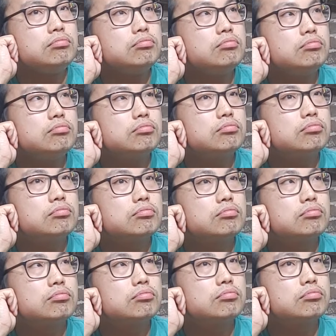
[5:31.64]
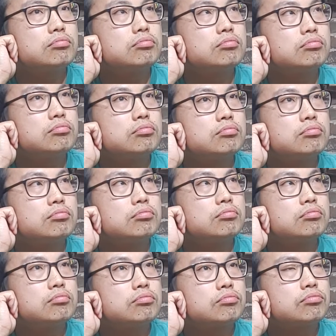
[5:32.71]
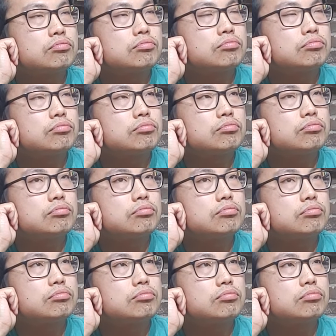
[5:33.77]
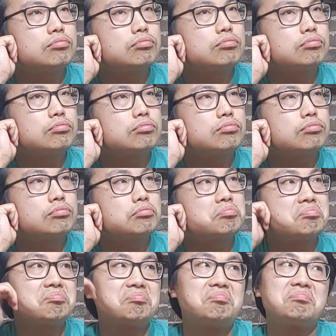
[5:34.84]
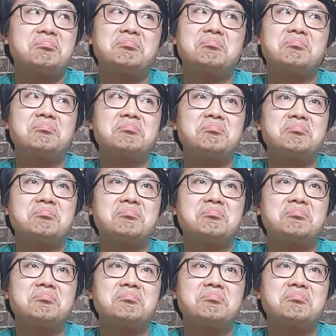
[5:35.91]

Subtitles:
(silence)